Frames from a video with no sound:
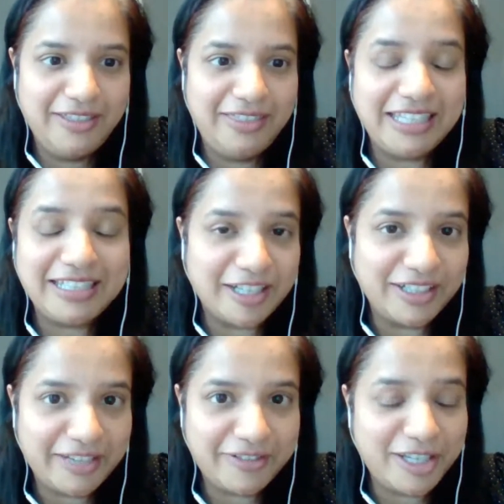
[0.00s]
They did
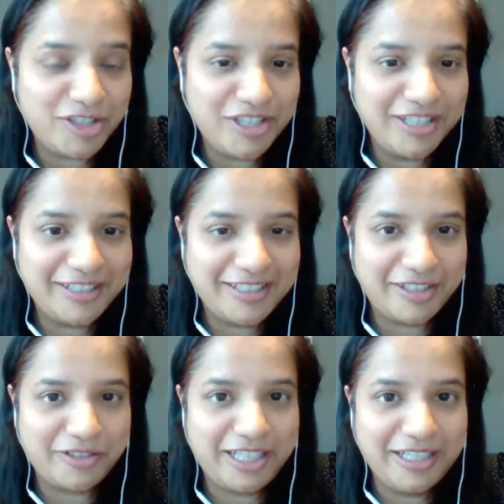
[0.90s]
not have an engineering
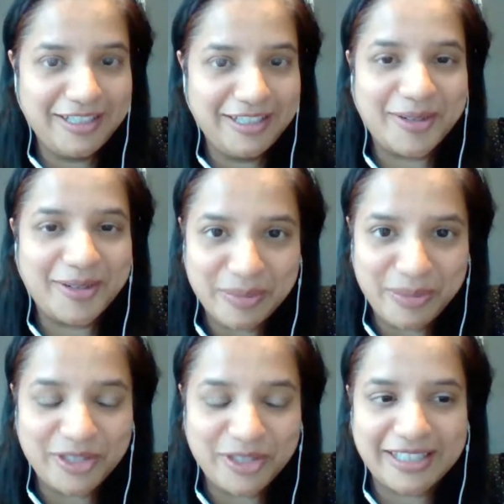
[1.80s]
degree or a
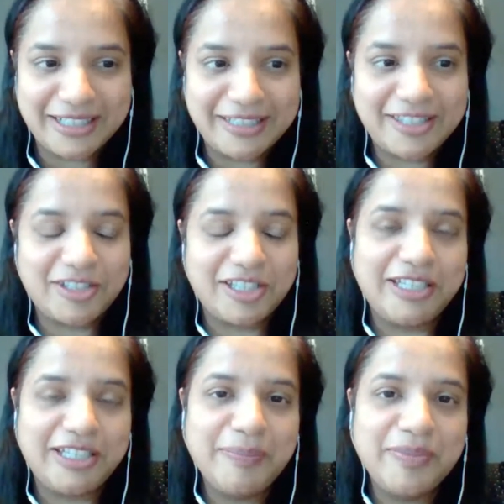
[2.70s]
computer science
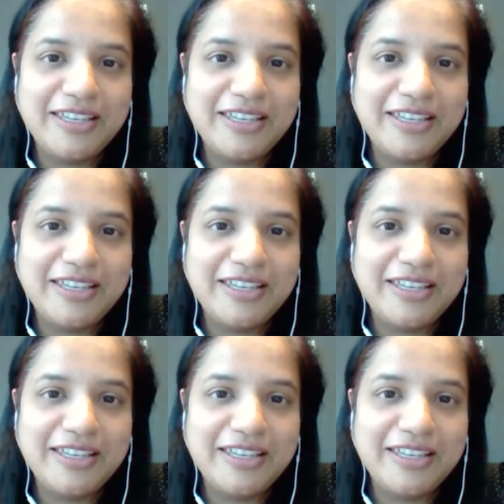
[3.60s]
degree